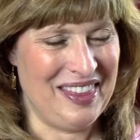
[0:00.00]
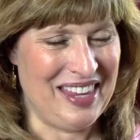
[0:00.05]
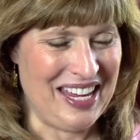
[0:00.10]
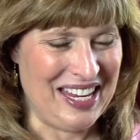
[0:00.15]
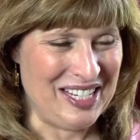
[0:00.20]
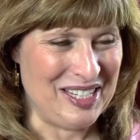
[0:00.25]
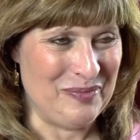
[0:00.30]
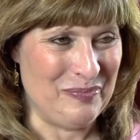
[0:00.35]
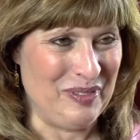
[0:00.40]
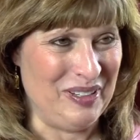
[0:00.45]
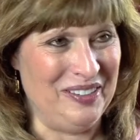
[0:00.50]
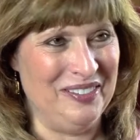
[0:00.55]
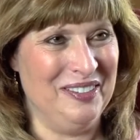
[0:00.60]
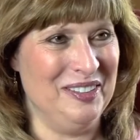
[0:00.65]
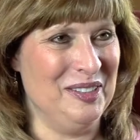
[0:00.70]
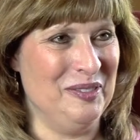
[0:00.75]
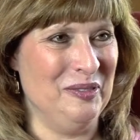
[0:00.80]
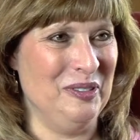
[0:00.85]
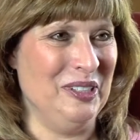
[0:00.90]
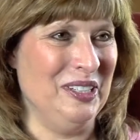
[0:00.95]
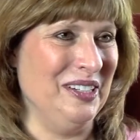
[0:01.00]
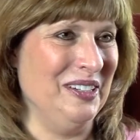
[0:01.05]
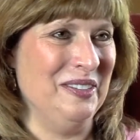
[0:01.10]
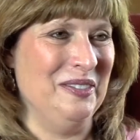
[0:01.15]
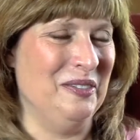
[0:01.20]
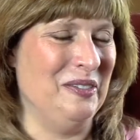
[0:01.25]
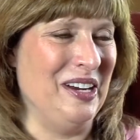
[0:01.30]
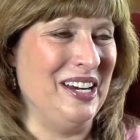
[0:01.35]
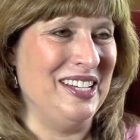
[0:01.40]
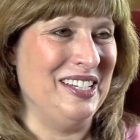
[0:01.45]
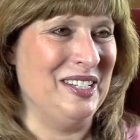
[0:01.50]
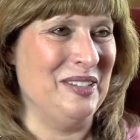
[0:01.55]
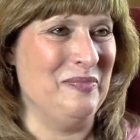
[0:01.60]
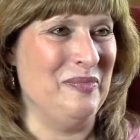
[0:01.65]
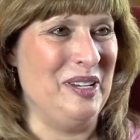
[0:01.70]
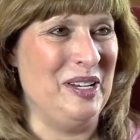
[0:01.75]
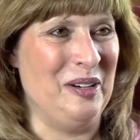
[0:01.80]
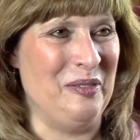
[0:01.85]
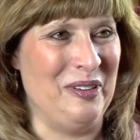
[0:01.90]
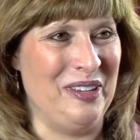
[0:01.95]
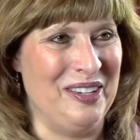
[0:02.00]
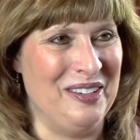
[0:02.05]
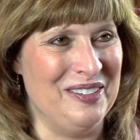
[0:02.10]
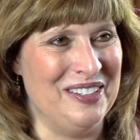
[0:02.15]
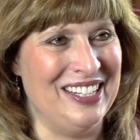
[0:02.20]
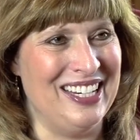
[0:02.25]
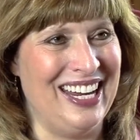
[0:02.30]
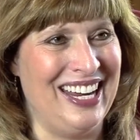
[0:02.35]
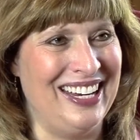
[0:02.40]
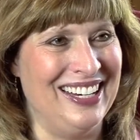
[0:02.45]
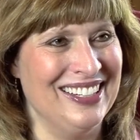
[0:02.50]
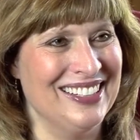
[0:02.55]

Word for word: Thanks, Bill. It's really great to be here with you today.